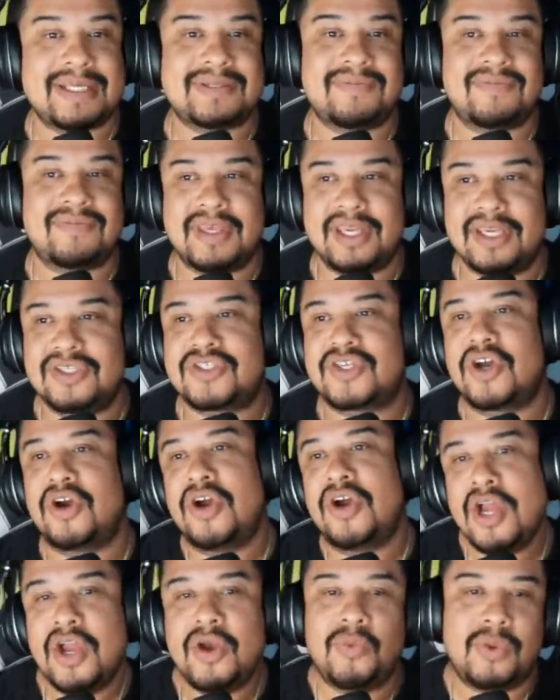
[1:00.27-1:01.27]
thing. So
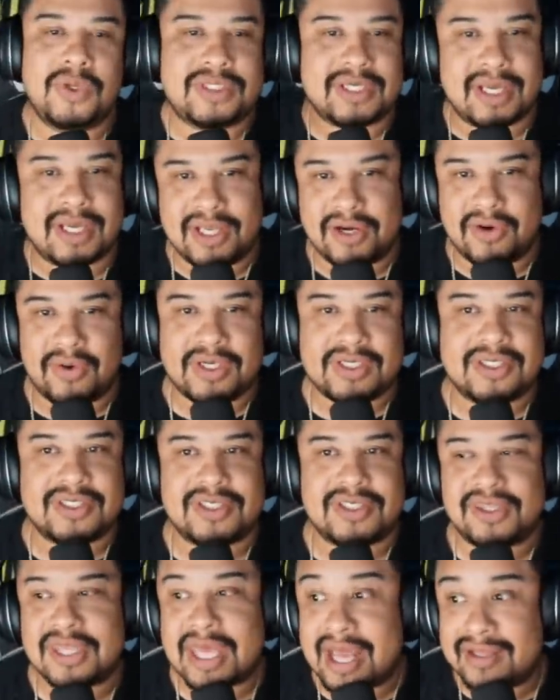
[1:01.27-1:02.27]
we saw
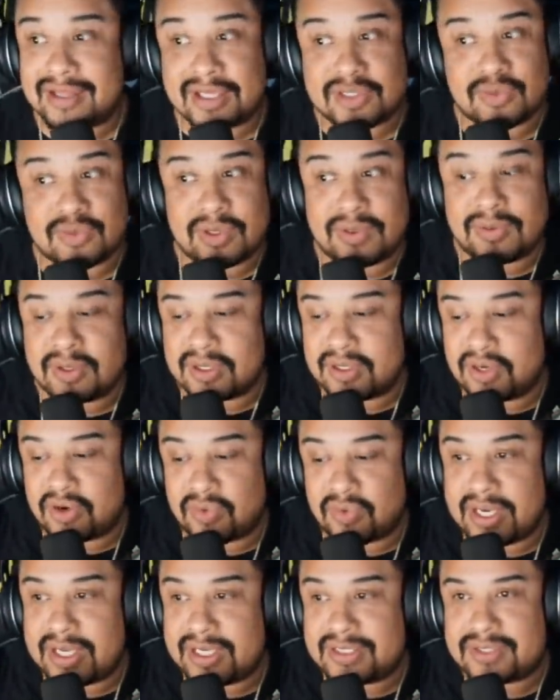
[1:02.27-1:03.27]
iterations to that. That's when
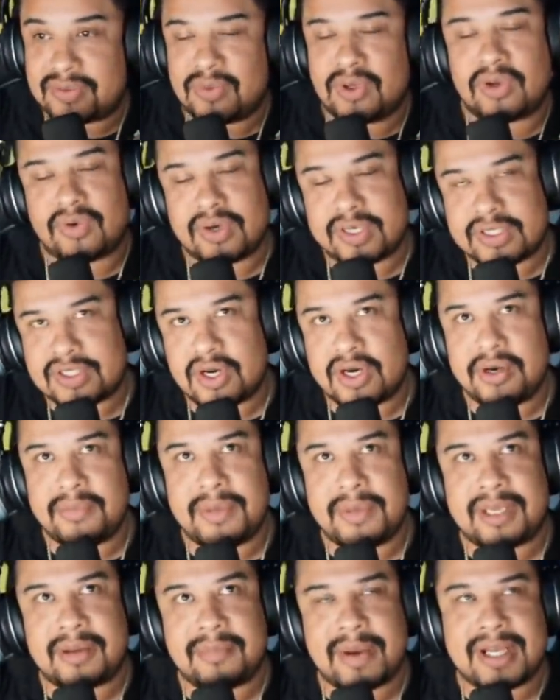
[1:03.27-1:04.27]
Grizz started
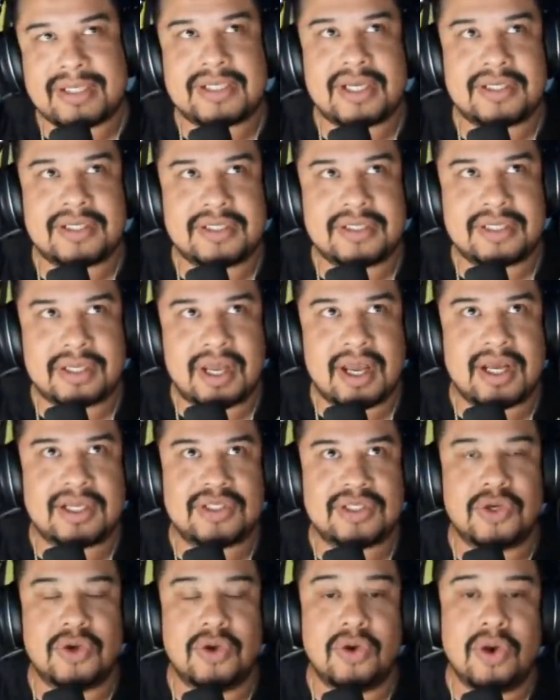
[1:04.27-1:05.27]
making montages in COD
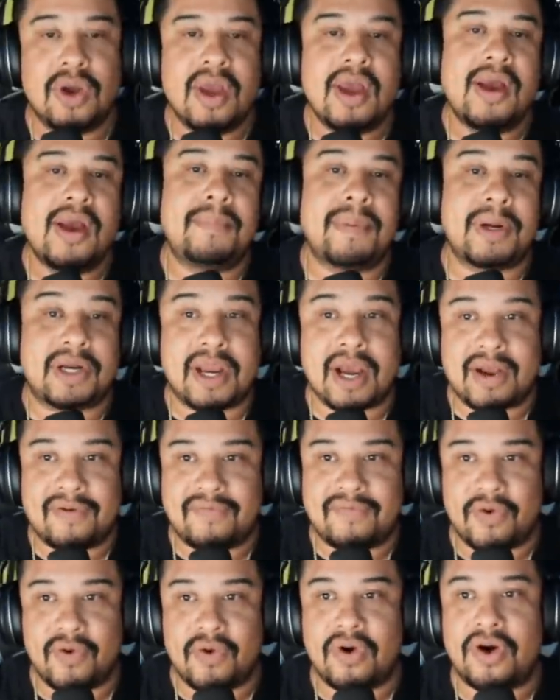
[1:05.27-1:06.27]
2, but COD
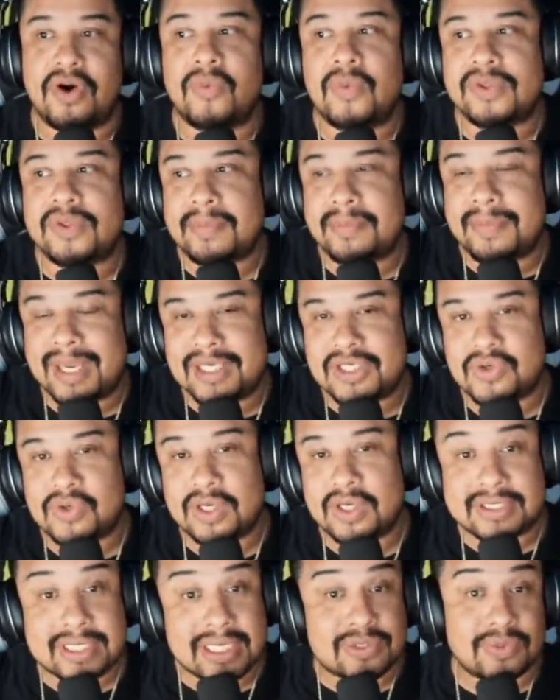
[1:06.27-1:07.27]
4 with the
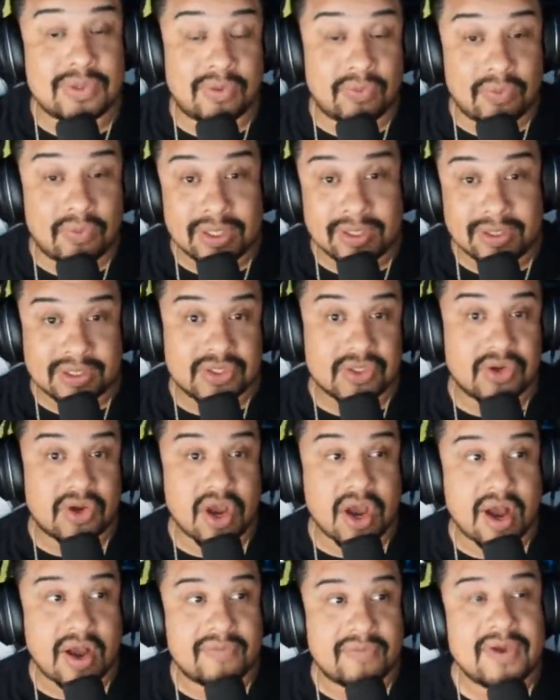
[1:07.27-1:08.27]
Matrix, that's when it really took
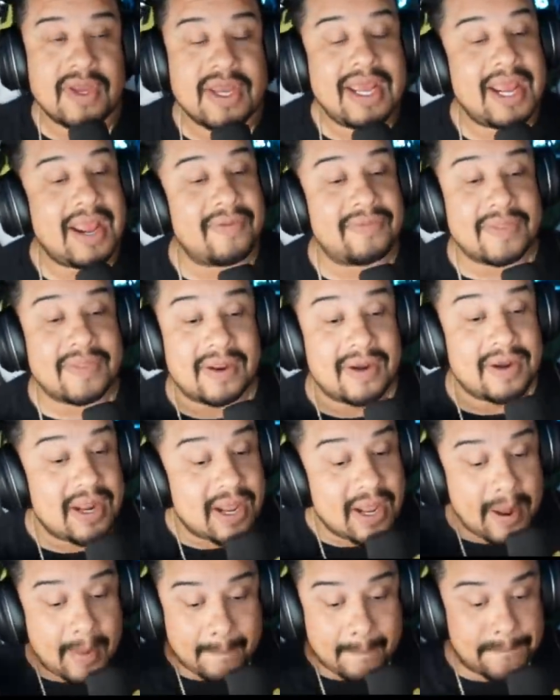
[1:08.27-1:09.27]
off. And then
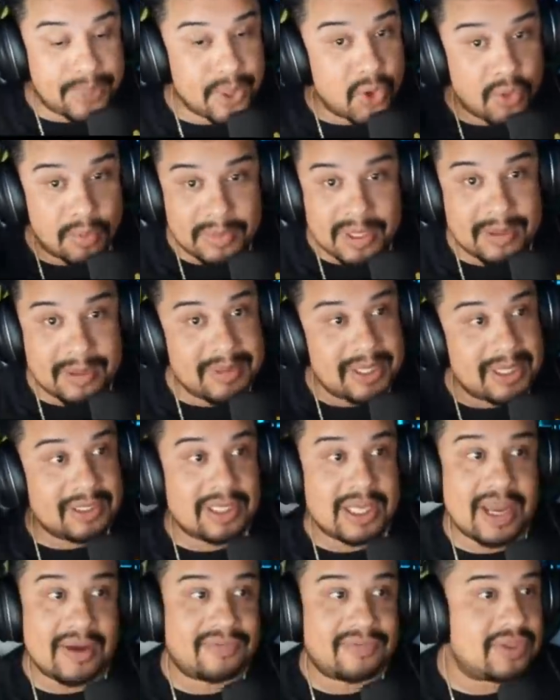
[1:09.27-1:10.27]
boom,
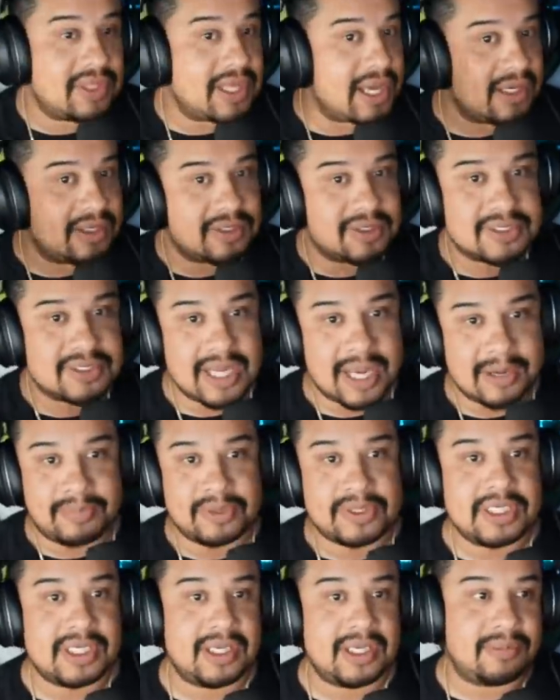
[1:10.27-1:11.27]
immediately after that,
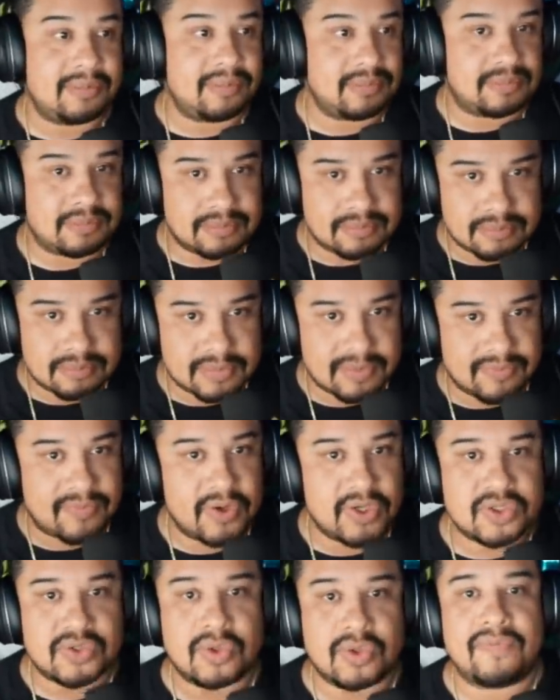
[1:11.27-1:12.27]
Sniper Team, the
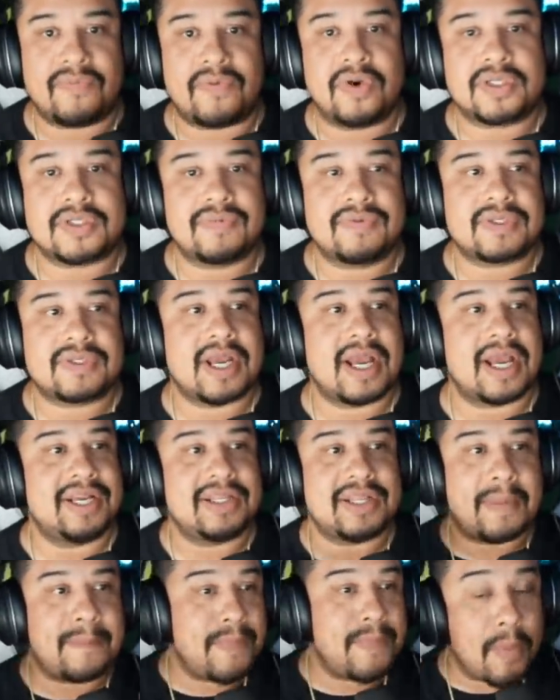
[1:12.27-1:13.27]
first of its kind,
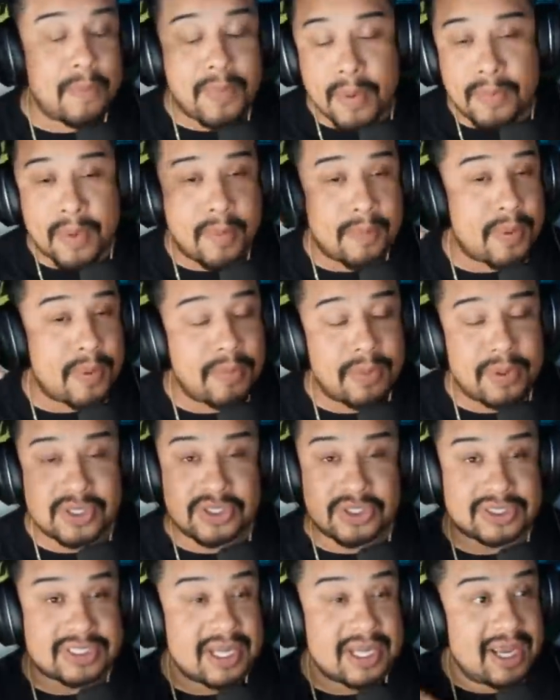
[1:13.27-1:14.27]
and then boom, and just